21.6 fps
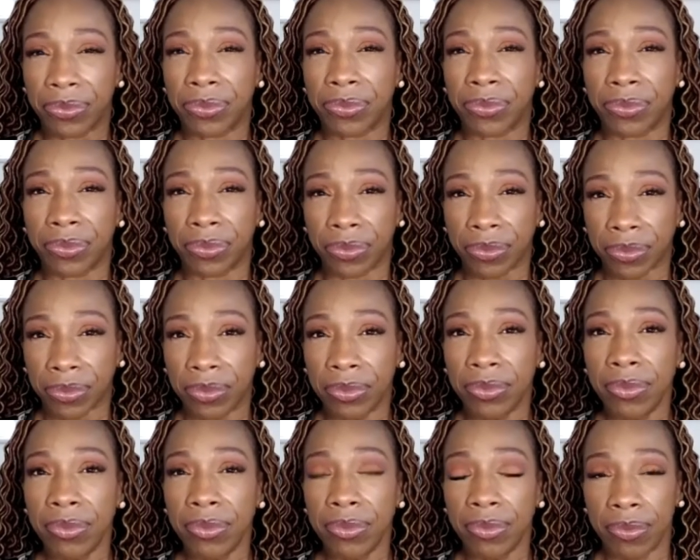
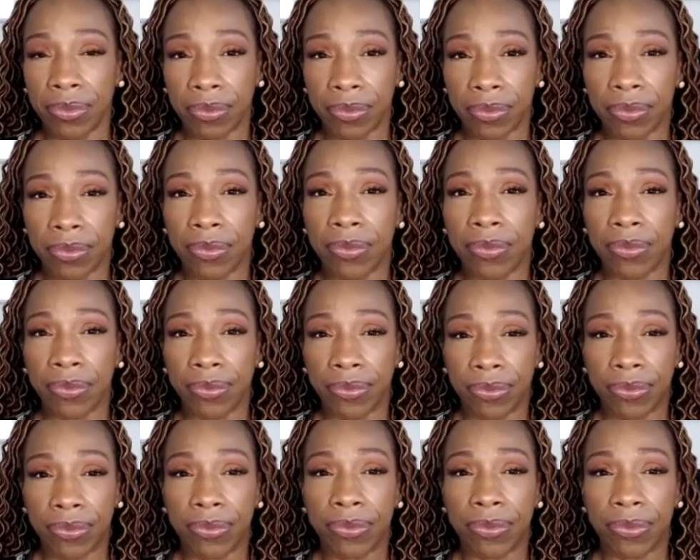
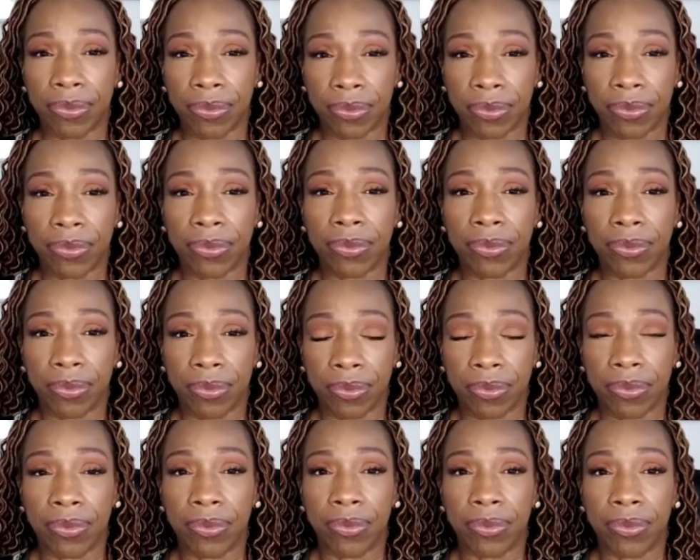
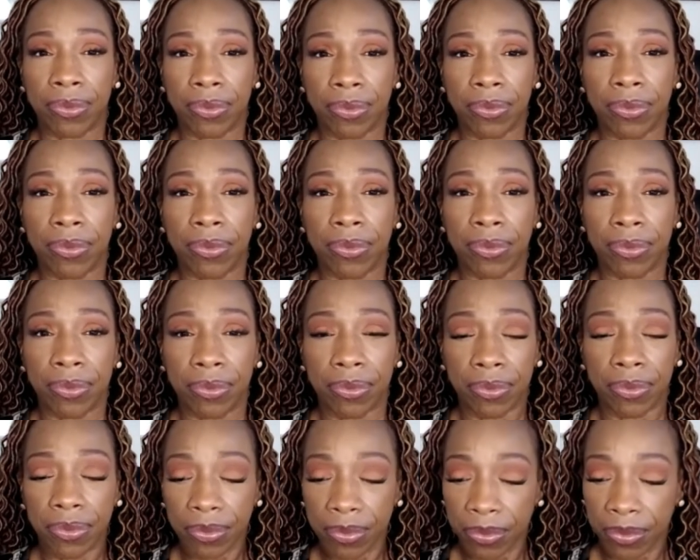
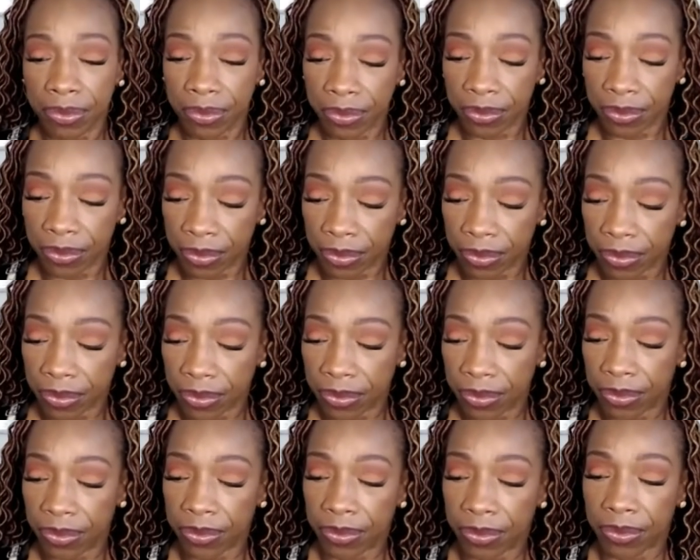
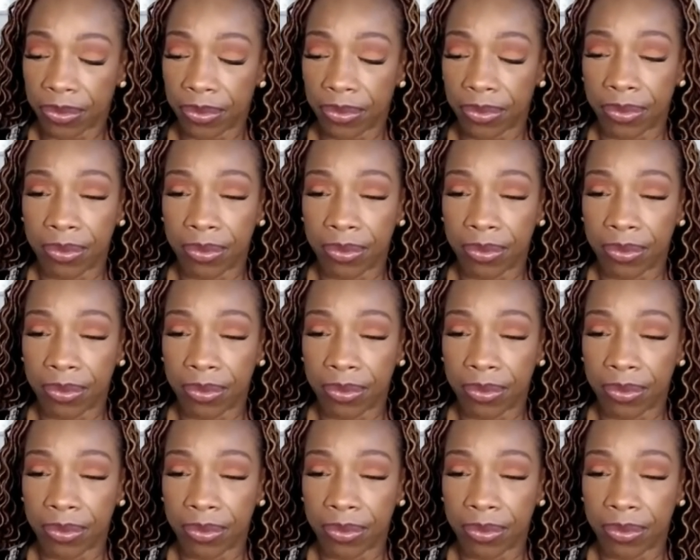(silent)